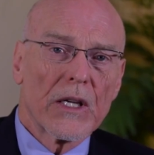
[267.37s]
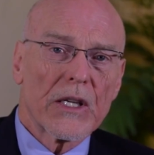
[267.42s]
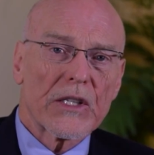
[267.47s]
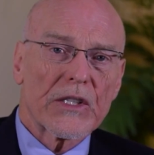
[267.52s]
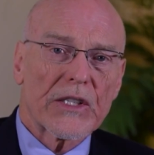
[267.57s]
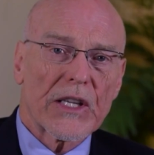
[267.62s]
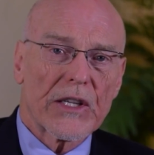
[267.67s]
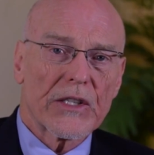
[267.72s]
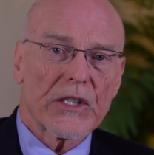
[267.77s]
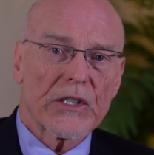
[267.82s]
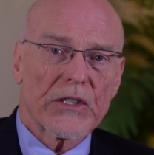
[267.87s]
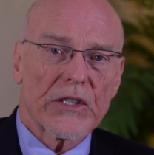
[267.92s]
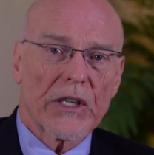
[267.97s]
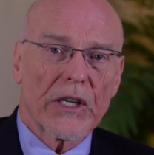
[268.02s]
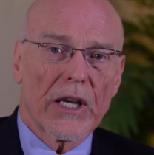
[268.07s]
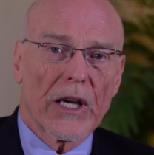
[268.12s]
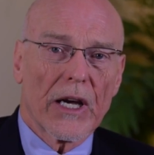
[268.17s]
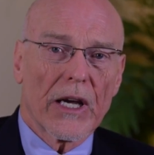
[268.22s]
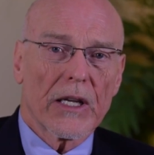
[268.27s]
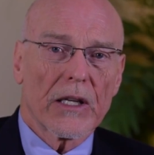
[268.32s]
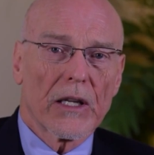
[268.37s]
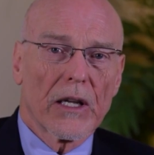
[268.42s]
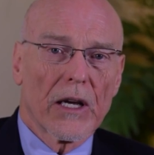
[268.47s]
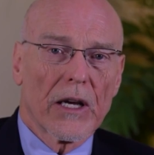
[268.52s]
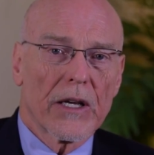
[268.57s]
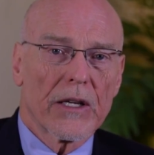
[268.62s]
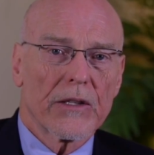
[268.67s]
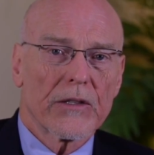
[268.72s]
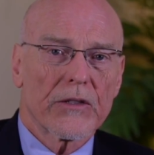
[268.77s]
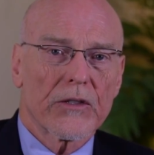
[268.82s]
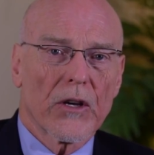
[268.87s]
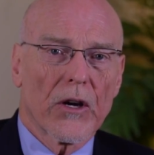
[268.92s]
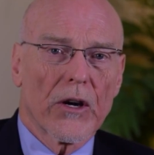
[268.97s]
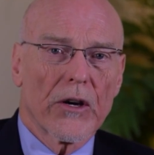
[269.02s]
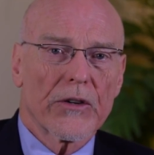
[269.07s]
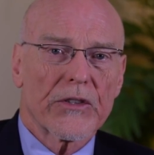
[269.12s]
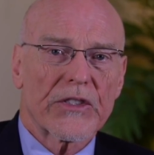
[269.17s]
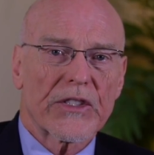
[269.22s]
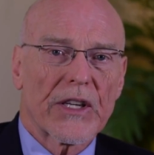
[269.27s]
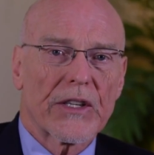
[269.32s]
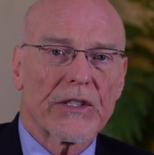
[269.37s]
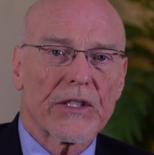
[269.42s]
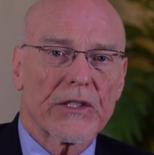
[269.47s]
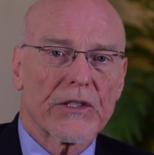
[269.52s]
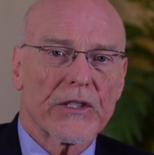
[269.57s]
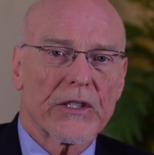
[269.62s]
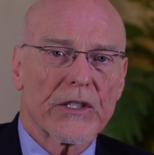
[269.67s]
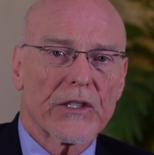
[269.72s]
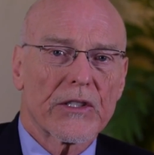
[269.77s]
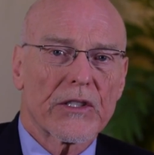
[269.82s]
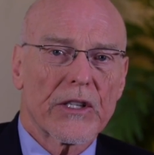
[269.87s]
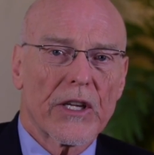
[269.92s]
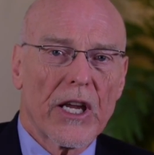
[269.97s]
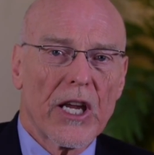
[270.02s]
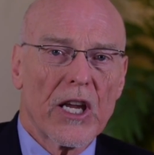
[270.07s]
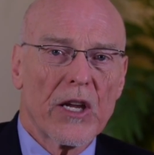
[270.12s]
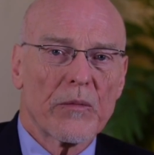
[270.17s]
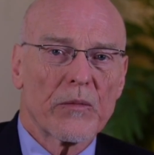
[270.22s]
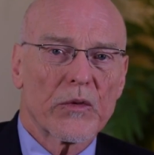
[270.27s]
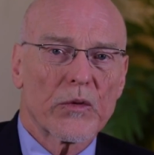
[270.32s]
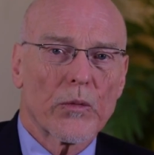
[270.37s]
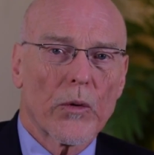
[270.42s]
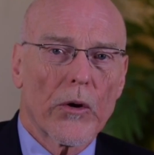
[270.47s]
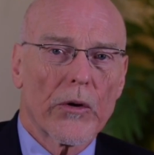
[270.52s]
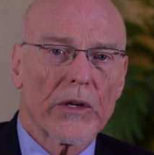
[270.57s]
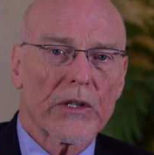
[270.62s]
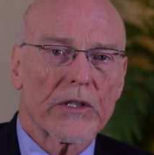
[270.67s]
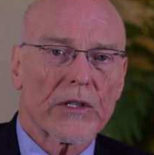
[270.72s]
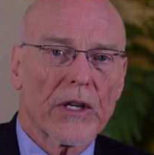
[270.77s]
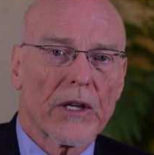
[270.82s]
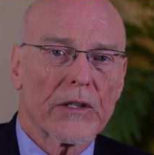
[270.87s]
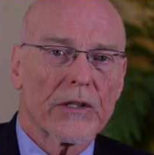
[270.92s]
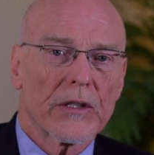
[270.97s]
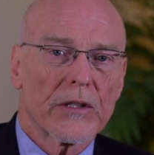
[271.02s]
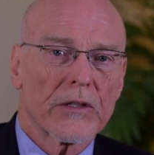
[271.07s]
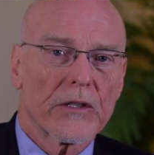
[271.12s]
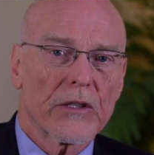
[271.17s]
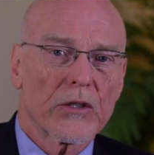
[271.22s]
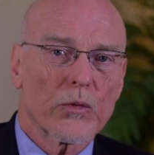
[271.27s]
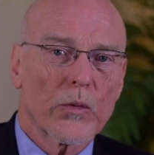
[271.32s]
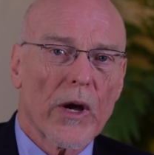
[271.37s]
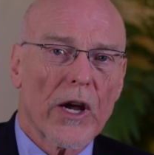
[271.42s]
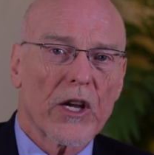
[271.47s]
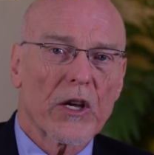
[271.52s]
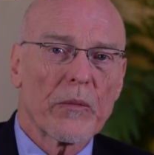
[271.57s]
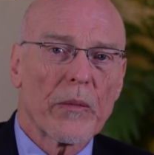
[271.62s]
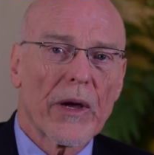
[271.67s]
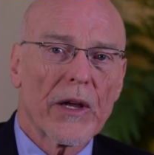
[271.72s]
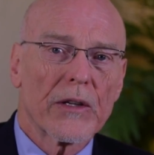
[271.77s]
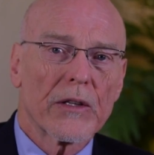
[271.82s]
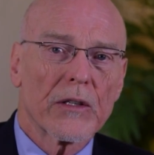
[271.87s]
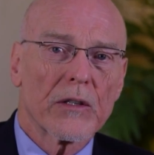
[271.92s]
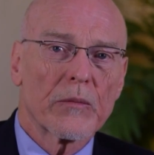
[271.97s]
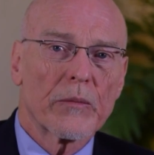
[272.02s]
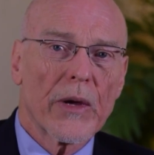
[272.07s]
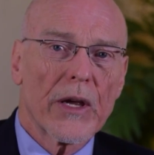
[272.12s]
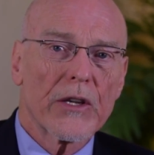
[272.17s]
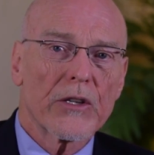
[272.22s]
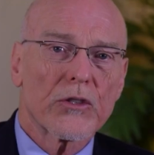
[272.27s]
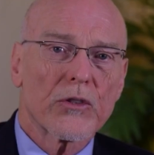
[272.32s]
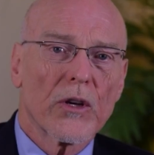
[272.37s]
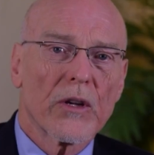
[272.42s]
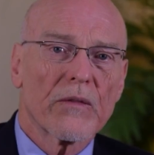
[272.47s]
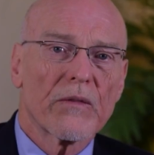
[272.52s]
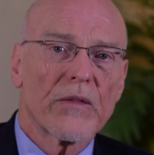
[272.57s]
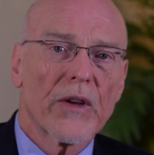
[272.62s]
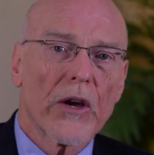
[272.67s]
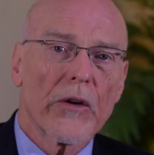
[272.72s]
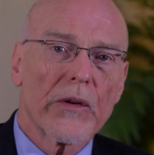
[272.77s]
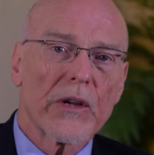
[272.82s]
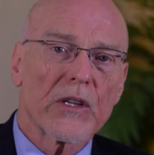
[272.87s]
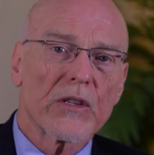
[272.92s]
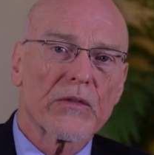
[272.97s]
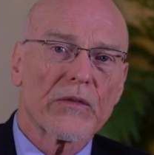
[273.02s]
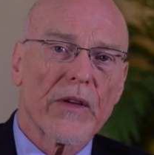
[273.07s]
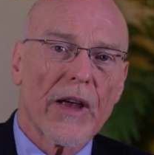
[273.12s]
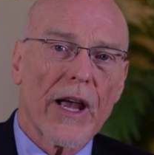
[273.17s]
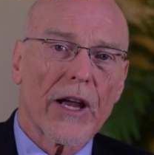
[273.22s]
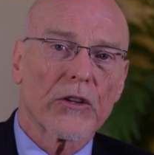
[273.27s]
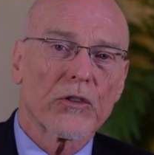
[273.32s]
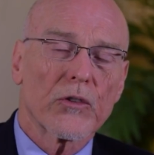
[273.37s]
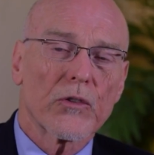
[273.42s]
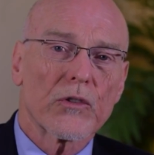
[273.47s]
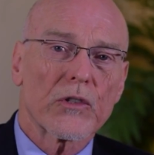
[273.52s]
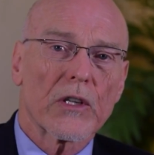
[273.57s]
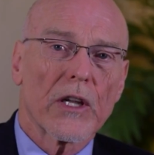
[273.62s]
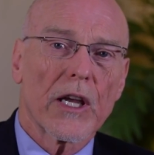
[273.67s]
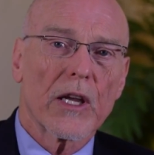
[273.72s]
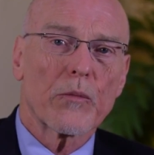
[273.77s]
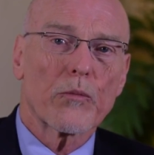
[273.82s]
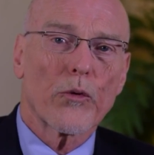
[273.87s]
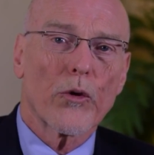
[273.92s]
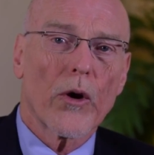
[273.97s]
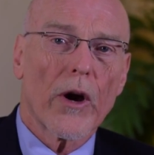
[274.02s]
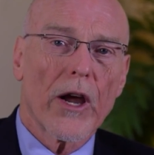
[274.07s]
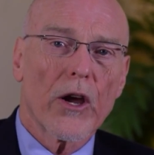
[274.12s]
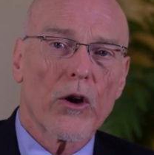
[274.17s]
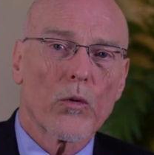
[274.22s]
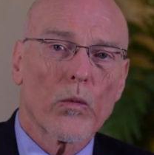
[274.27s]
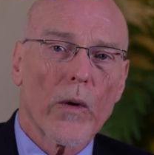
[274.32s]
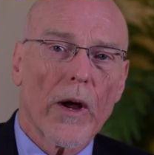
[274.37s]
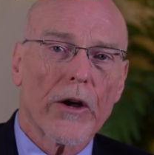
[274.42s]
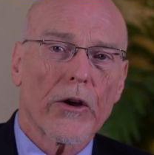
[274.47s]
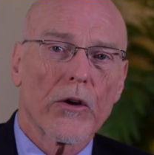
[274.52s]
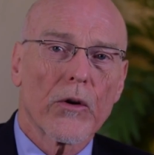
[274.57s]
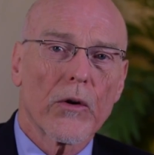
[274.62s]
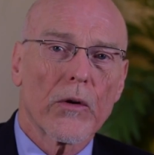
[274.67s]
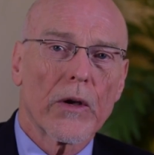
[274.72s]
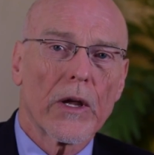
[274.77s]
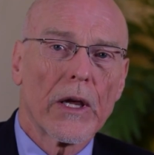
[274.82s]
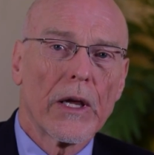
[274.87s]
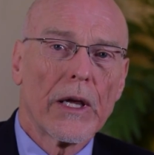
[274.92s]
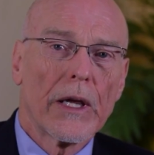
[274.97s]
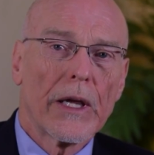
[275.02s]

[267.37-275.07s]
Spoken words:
Sentencing guidelines are sentencing schemes where a sentence is recommended based on various factors like prior record,